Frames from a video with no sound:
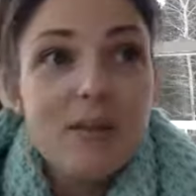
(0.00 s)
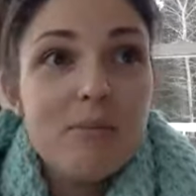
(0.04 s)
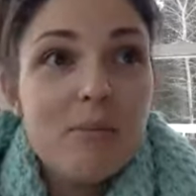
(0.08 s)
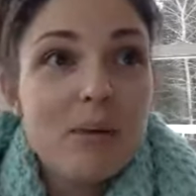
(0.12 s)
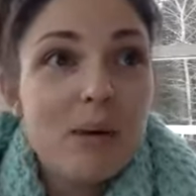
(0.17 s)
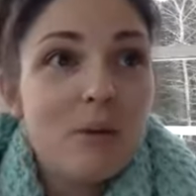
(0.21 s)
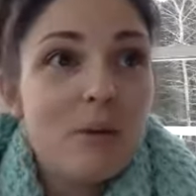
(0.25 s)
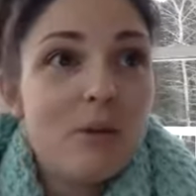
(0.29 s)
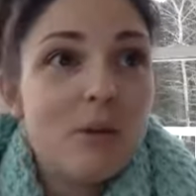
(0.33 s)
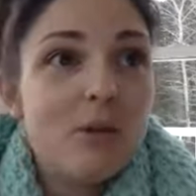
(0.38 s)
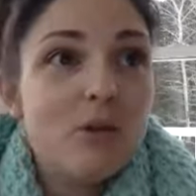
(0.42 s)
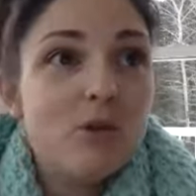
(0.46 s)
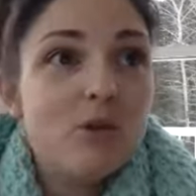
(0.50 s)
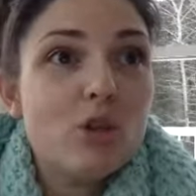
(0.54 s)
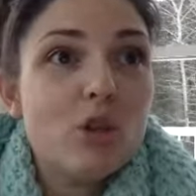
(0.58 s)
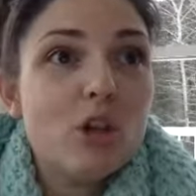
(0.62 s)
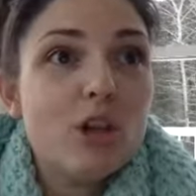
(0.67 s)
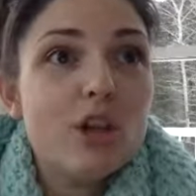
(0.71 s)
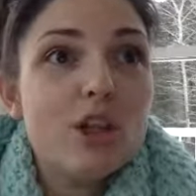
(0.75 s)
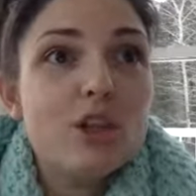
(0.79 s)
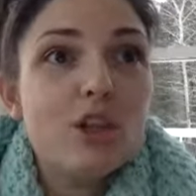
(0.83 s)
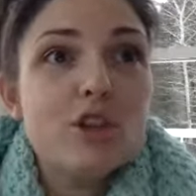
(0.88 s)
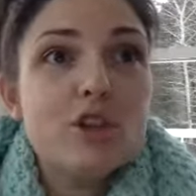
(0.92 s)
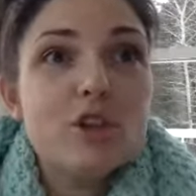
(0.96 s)
Maybe you
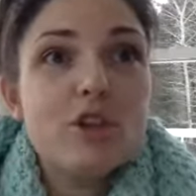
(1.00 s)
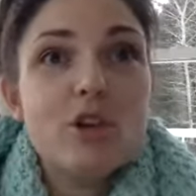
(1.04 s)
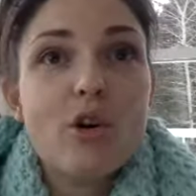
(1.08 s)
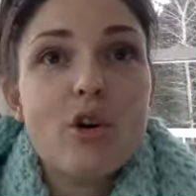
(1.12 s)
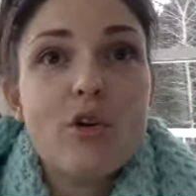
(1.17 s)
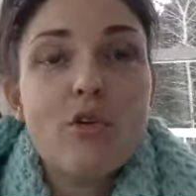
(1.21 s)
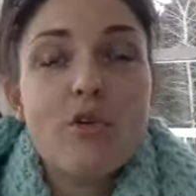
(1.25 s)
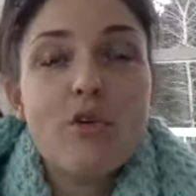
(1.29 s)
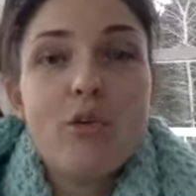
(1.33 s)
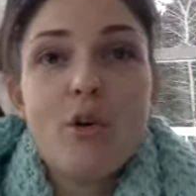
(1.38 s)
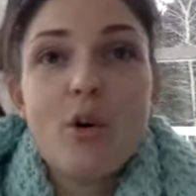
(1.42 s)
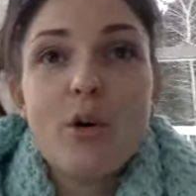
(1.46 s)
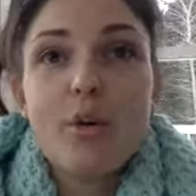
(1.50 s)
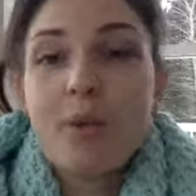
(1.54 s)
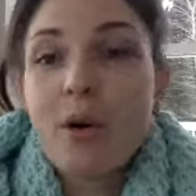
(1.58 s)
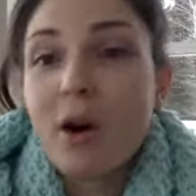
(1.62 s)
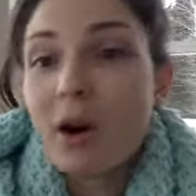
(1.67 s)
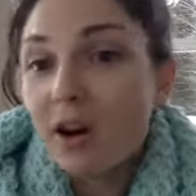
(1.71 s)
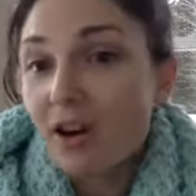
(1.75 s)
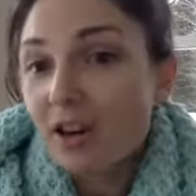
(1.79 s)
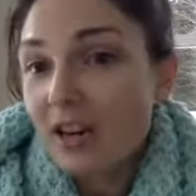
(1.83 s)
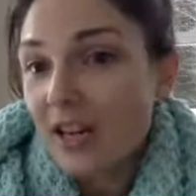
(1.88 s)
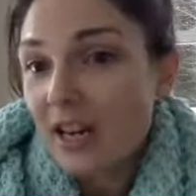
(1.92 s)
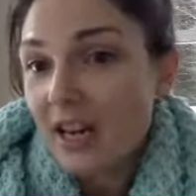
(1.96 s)
charge for
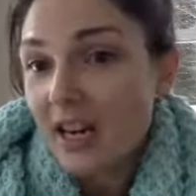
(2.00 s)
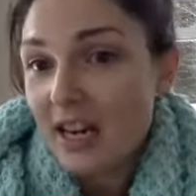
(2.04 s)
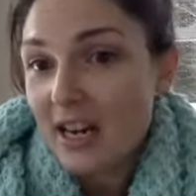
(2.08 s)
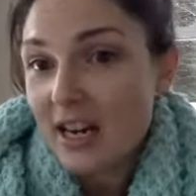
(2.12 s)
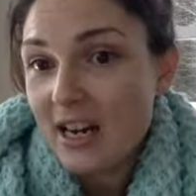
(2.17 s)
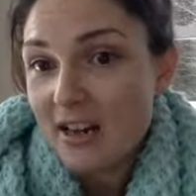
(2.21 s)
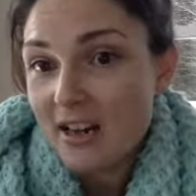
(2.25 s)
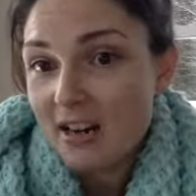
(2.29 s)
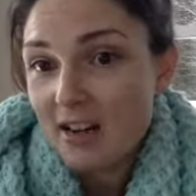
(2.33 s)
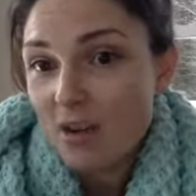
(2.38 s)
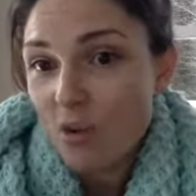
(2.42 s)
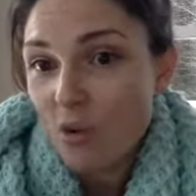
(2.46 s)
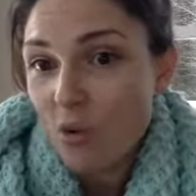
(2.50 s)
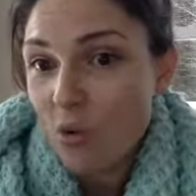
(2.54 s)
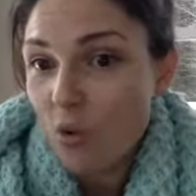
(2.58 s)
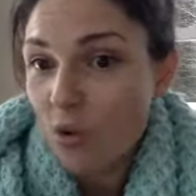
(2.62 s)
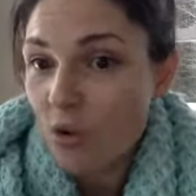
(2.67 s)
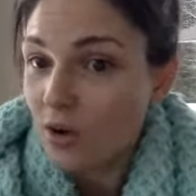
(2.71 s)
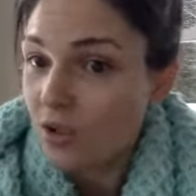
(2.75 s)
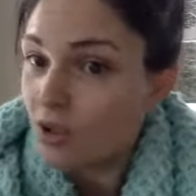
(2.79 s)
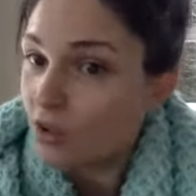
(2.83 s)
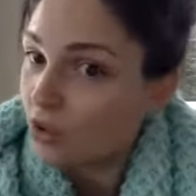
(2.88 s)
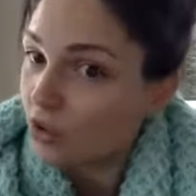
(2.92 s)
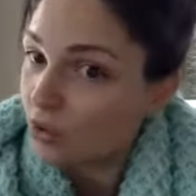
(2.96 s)
parking
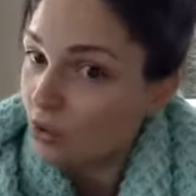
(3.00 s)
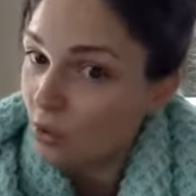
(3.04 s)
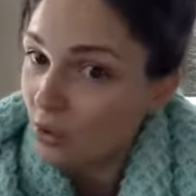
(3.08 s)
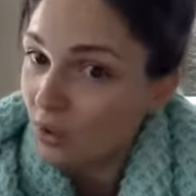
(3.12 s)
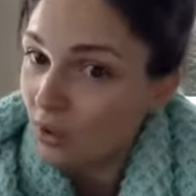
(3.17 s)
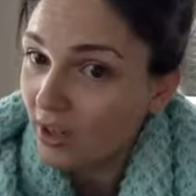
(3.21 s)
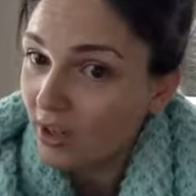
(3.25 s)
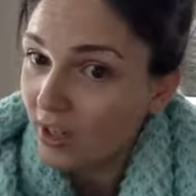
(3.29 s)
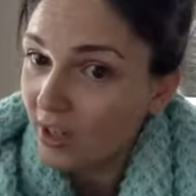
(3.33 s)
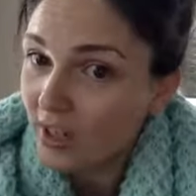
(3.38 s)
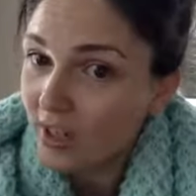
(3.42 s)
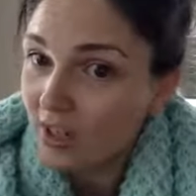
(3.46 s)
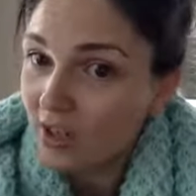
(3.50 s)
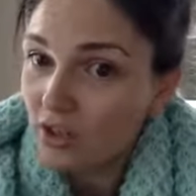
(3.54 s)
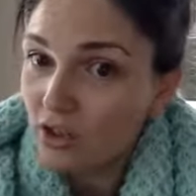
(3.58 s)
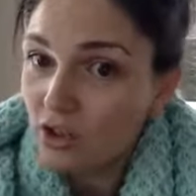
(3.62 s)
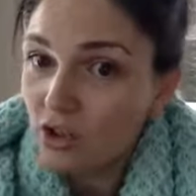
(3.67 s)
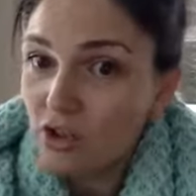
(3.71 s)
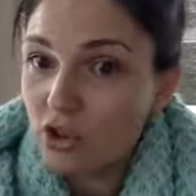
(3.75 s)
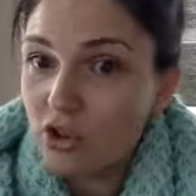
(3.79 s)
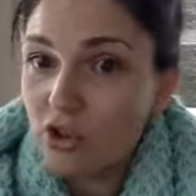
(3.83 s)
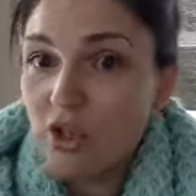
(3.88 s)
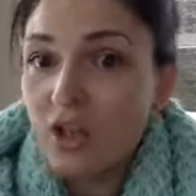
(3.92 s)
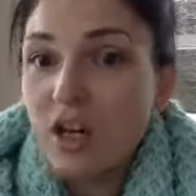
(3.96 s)
or
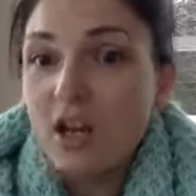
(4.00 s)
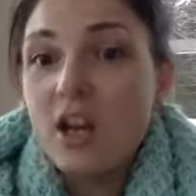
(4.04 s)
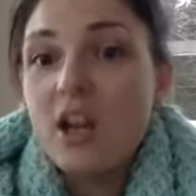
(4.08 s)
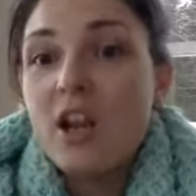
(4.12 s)
storage.